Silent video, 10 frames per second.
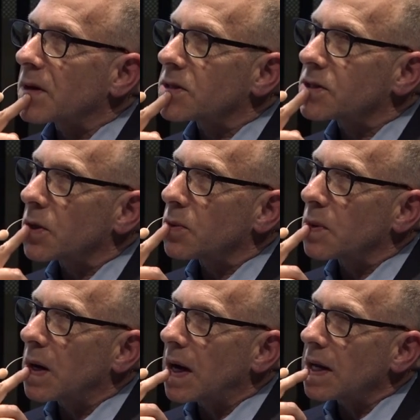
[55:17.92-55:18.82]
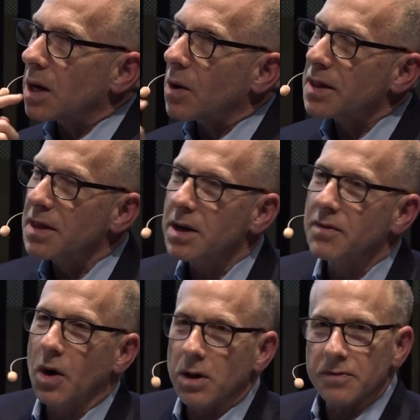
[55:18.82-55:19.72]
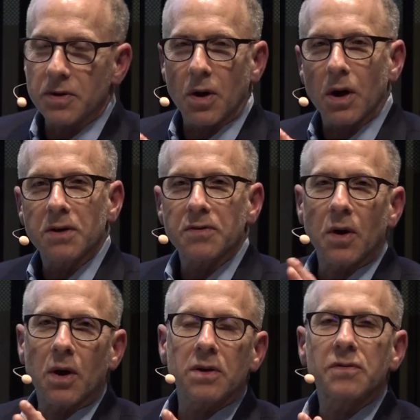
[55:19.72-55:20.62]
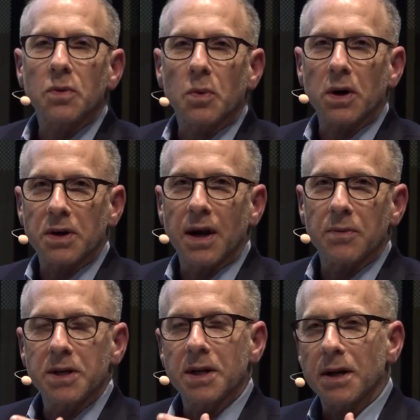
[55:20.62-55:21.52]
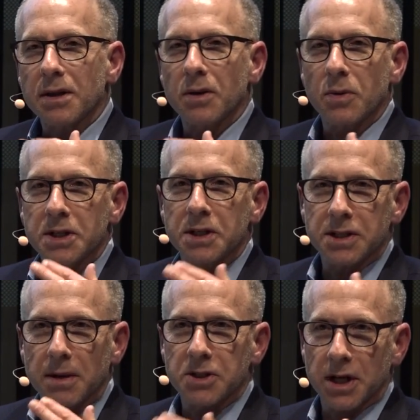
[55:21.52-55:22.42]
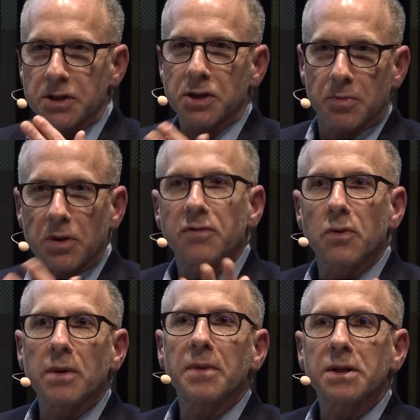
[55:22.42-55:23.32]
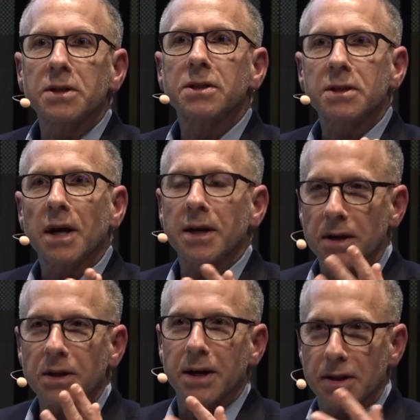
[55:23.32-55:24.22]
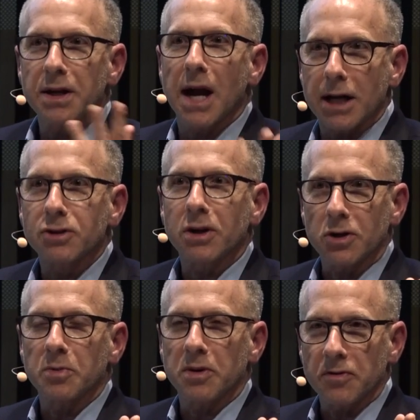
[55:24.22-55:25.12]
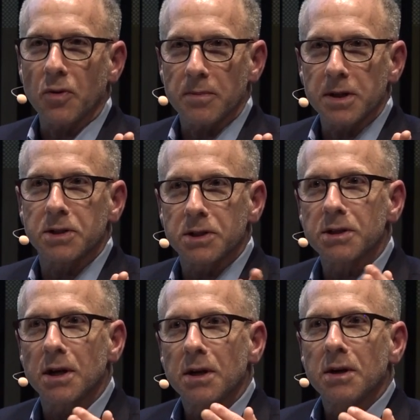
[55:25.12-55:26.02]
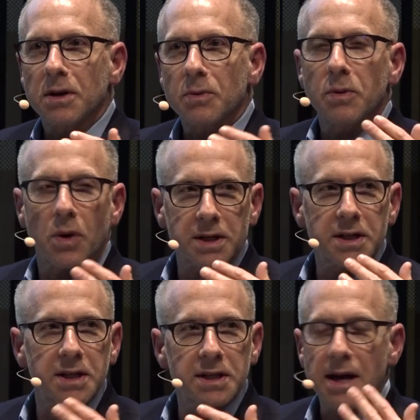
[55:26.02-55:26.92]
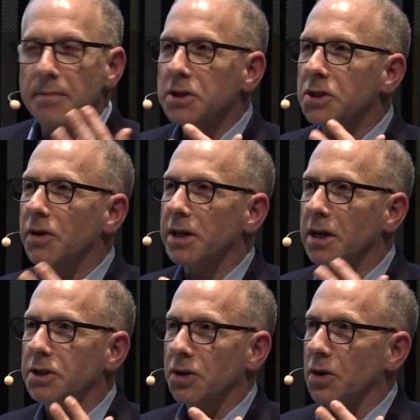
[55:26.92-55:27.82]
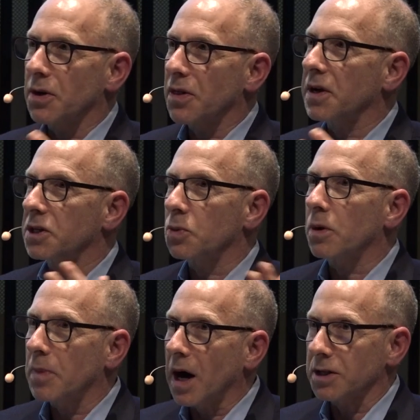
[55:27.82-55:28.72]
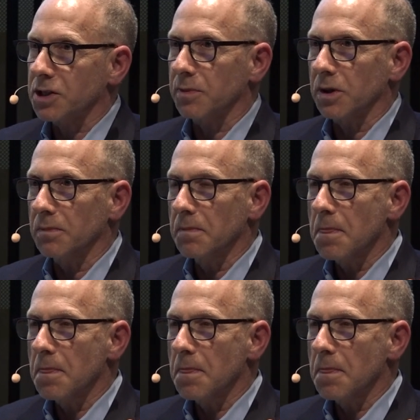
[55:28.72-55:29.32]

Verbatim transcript: So uh, you know, I think of all of the all of all of the work that we did. I think was in some sense a performance, like a like a theatrical performance, that we wanted to demonstrate that certain things were possible.